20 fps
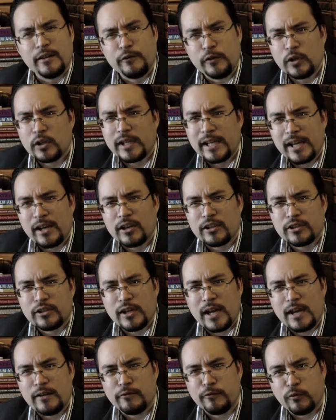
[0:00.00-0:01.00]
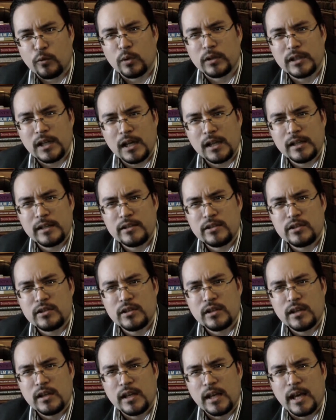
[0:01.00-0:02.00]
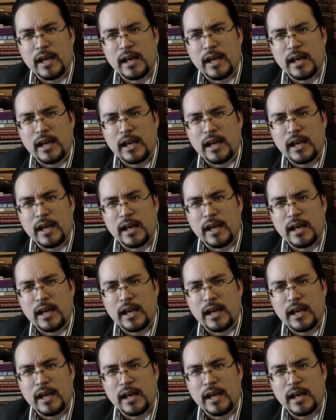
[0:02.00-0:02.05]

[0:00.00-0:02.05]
If your character had foreknowledge